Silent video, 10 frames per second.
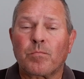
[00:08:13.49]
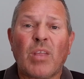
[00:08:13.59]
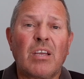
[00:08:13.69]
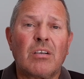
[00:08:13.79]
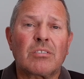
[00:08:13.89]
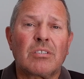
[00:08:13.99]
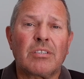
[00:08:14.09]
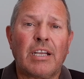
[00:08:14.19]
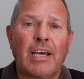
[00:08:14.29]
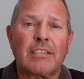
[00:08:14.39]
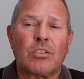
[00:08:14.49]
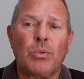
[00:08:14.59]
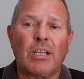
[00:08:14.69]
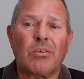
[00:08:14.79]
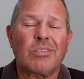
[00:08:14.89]
I also then had a
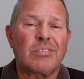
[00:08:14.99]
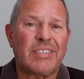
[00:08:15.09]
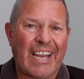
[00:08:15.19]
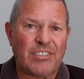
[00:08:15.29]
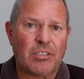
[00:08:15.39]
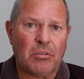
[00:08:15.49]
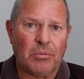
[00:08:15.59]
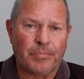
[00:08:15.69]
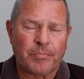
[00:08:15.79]
quick look at dental,